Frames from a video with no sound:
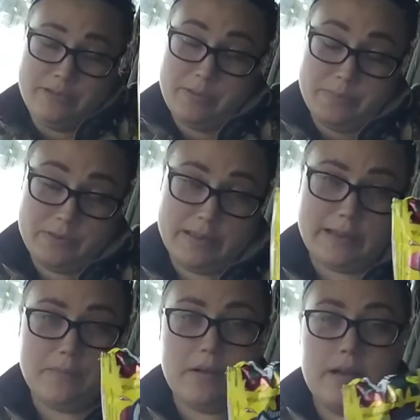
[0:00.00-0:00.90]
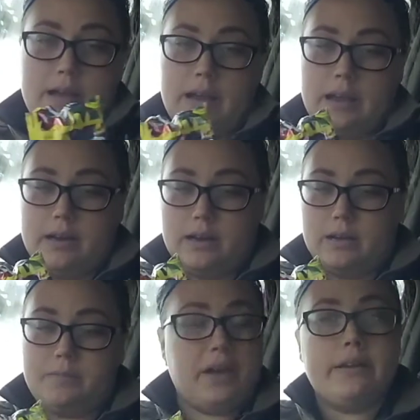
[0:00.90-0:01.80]
Some people don't like them, and
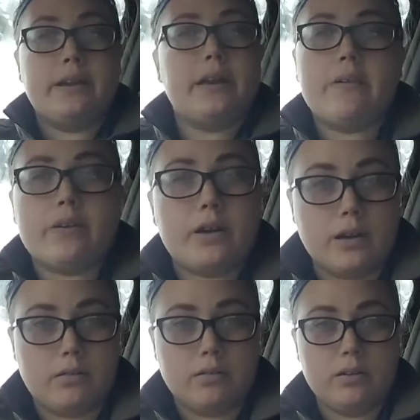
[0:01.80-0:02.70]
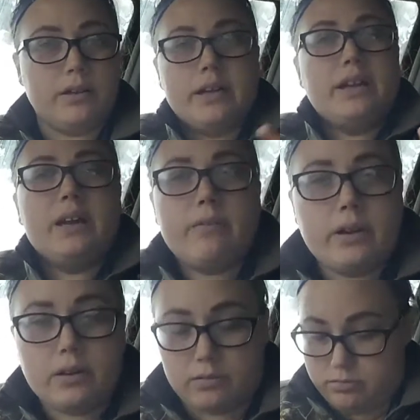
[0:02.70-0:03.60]
you'd never know. You'd never
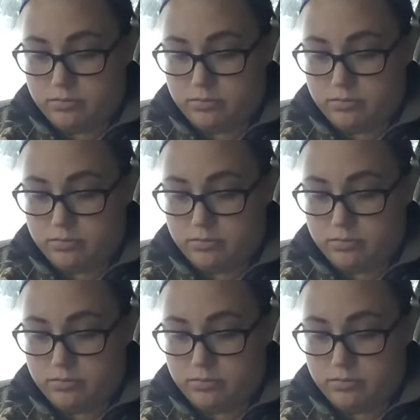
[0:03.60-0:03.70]
know.